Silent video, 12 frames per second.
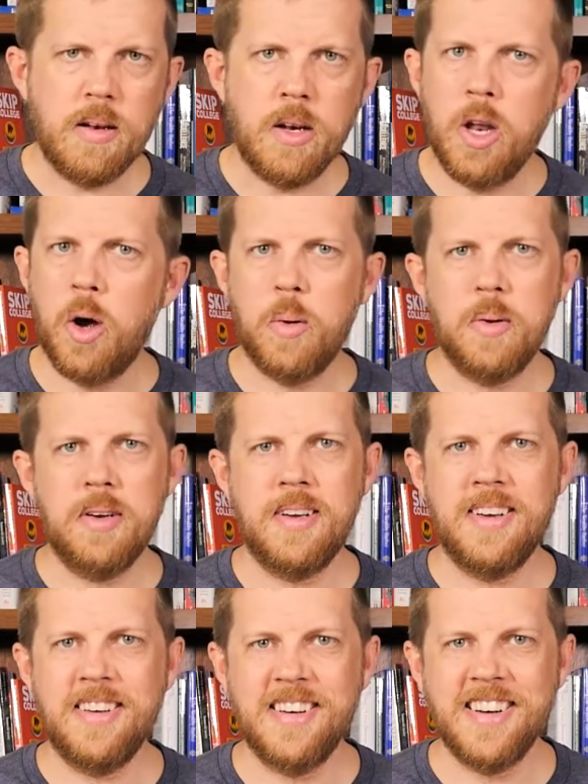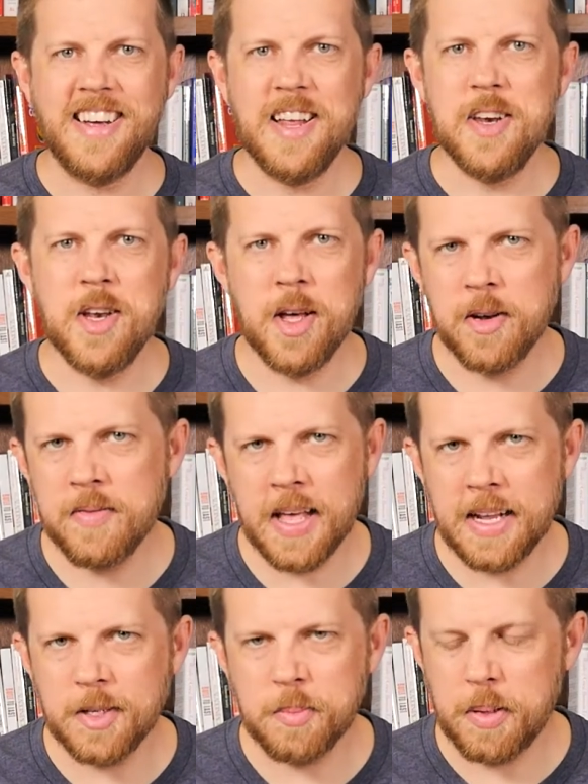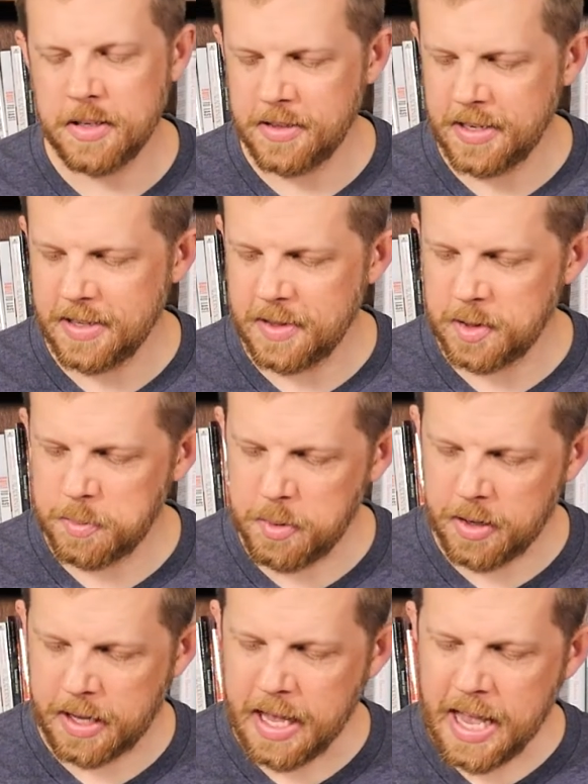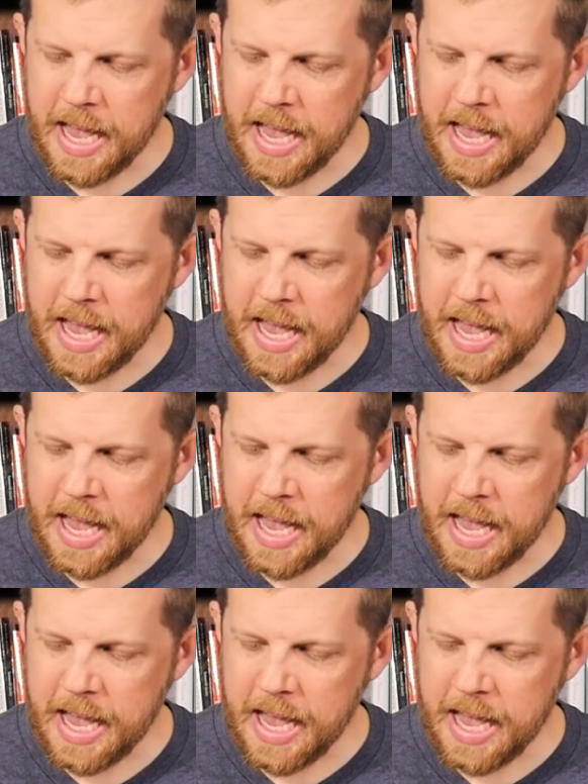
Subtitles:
No, none of that is present in this book.